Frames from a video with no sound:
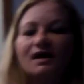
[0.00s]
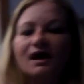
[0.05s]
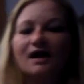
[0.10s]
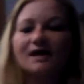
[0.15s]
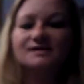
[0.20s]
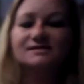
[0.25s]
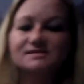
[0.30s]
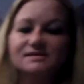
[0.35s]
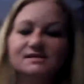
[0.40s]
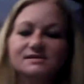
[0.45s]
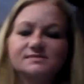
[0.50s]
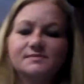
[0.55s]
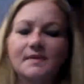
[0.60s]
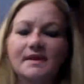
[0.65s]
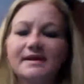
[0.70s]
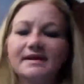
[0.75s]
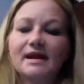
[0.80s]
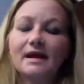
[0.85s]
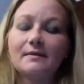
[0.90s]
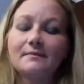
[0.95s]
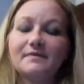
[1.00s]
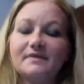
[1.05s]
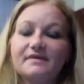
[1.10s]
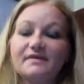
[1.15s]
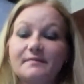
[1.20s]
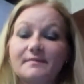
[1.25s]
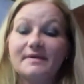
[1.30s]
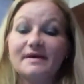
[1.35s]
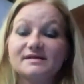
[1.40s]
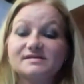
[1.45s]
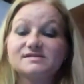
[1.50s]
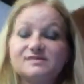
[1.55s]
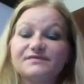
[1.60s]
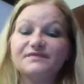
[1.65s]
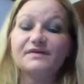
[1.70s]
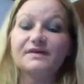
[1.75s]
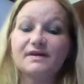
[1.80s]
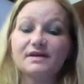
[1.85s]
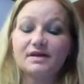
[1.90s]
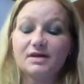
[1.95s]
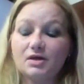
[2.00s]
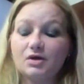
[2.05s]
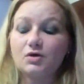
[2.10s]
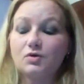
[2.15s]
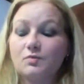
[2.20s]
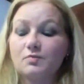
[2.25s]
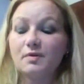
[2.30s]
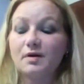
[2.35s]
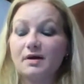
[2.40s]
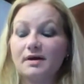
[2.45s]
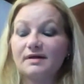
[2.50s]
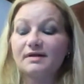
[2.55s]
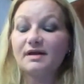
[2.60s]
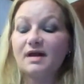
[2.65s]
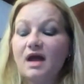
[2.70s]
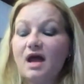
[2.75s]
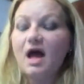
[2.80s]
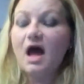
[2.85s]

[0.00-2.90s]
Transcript: Guys, this might not be the best video, but